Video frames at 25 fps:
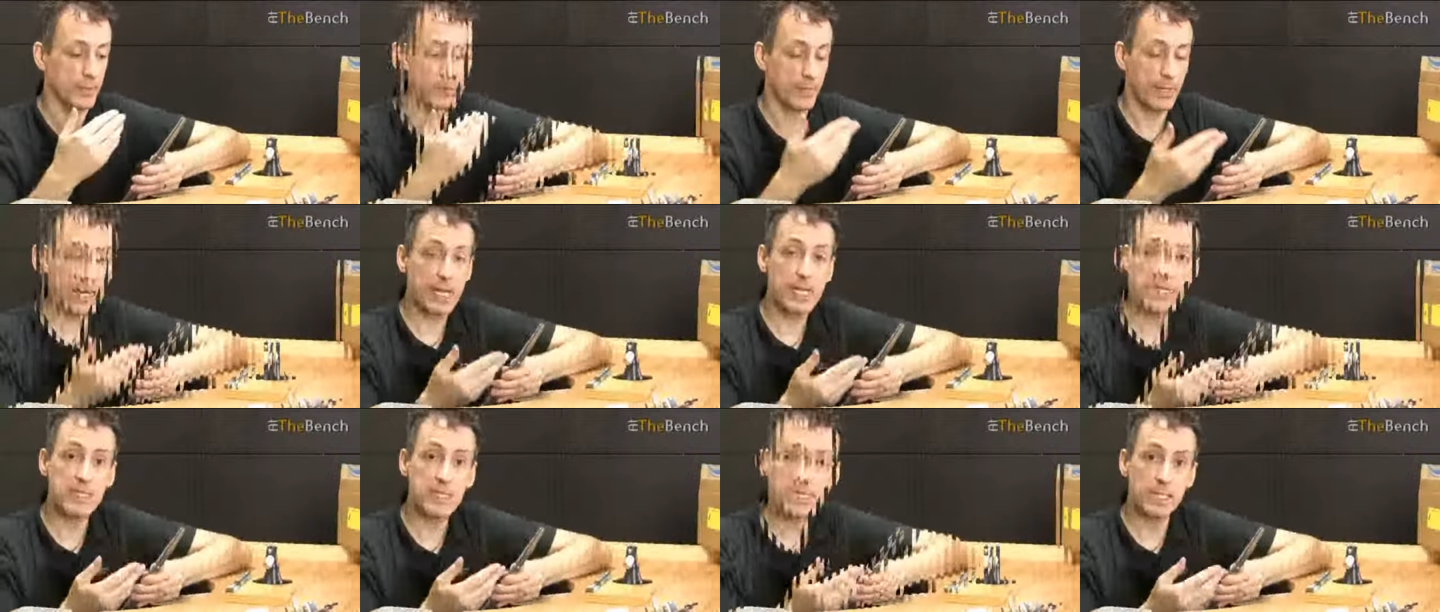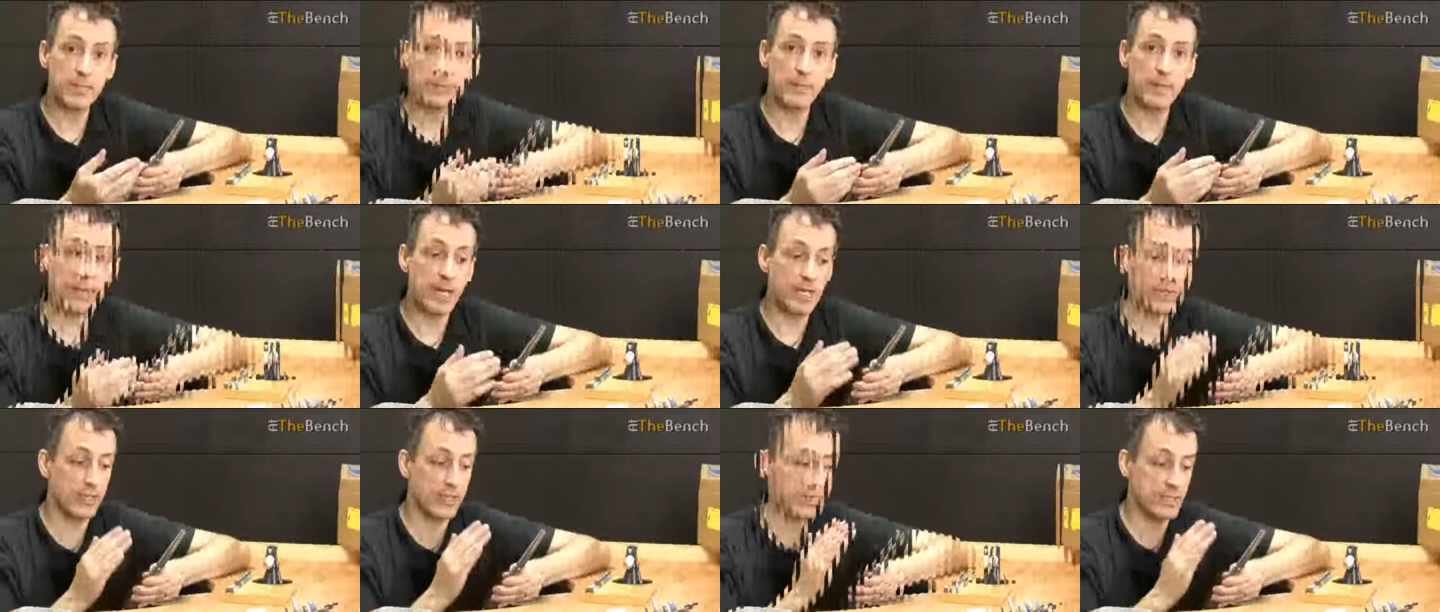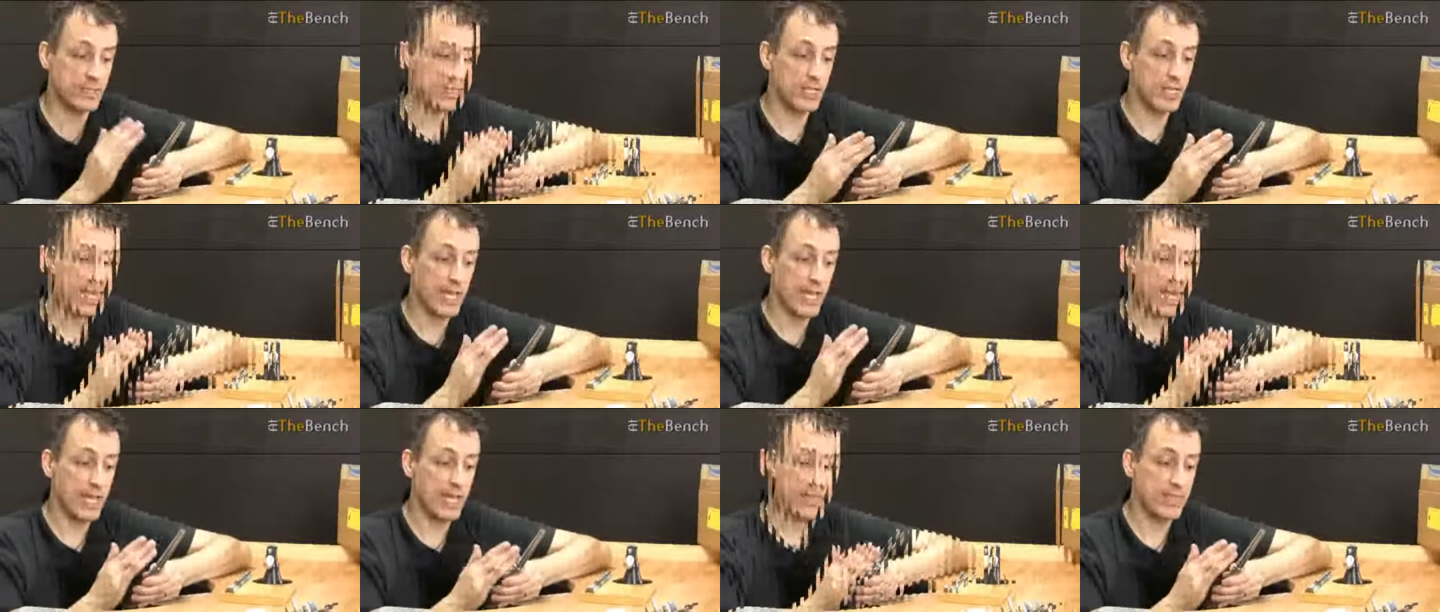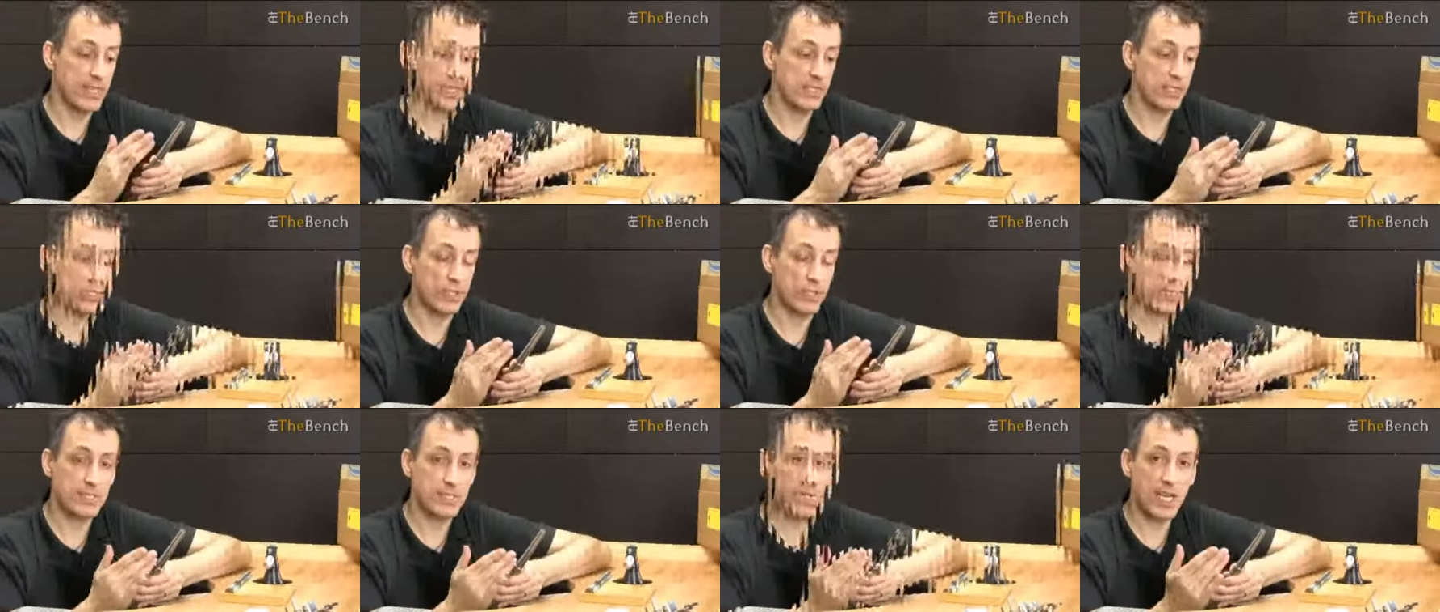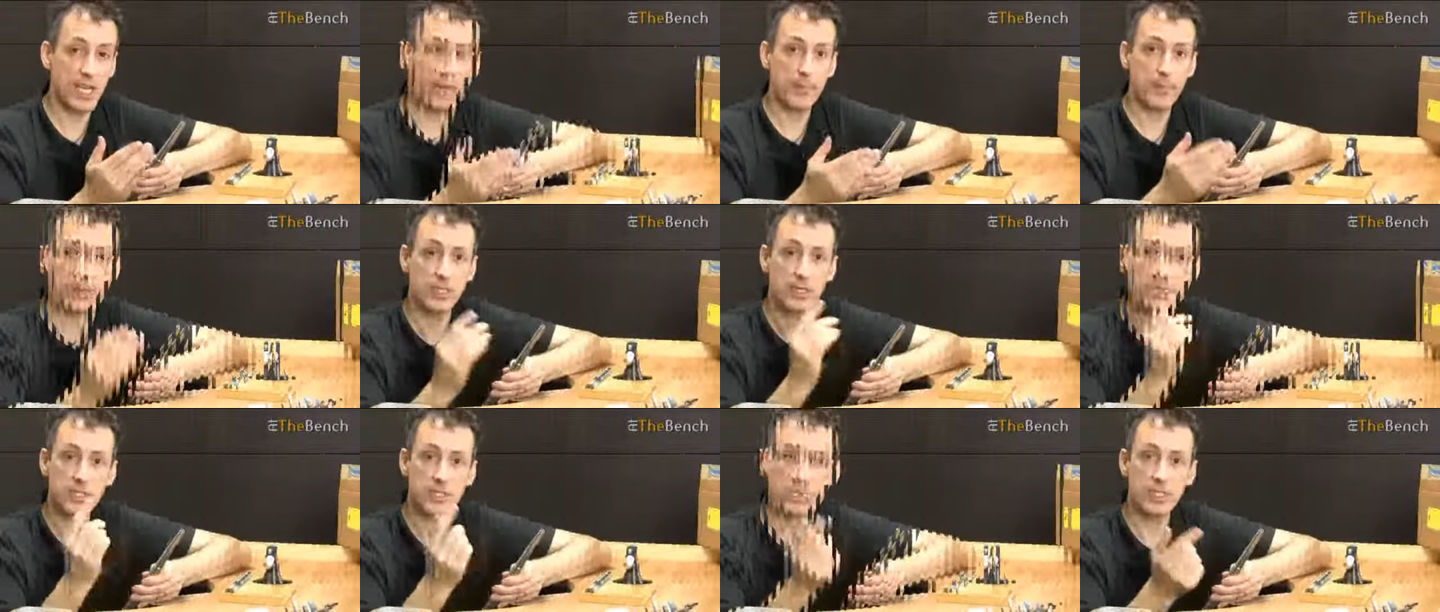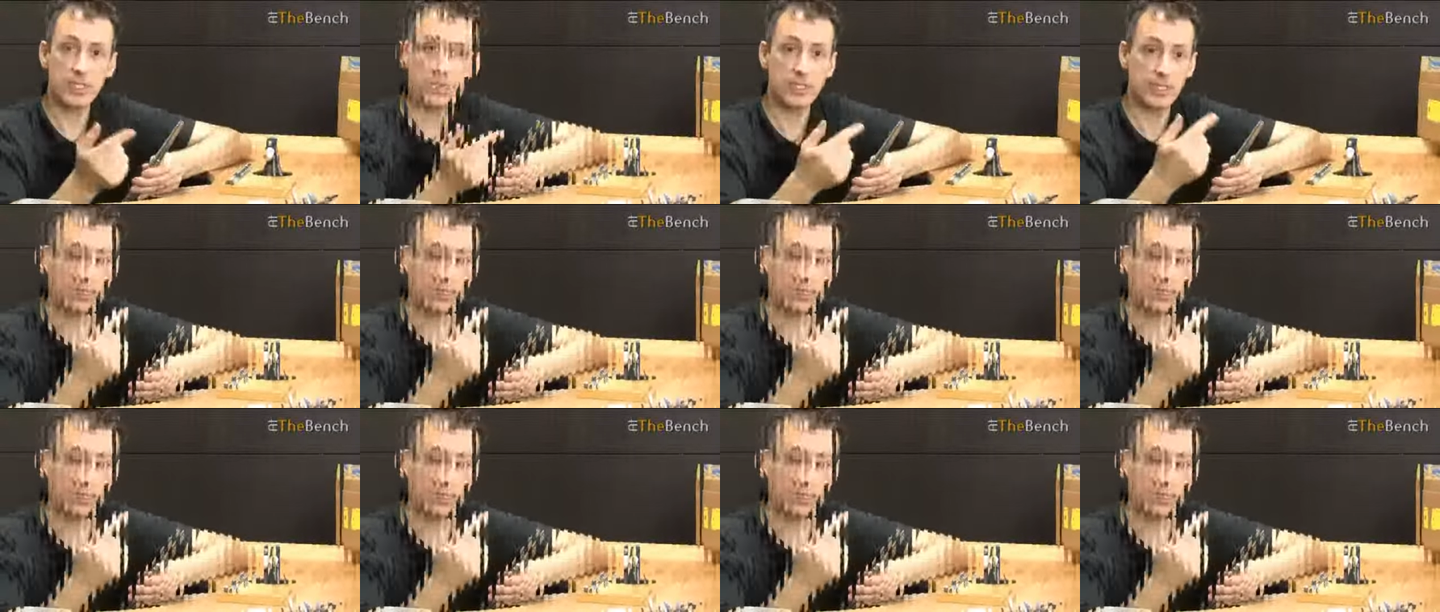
plastic mallet, and then just tap it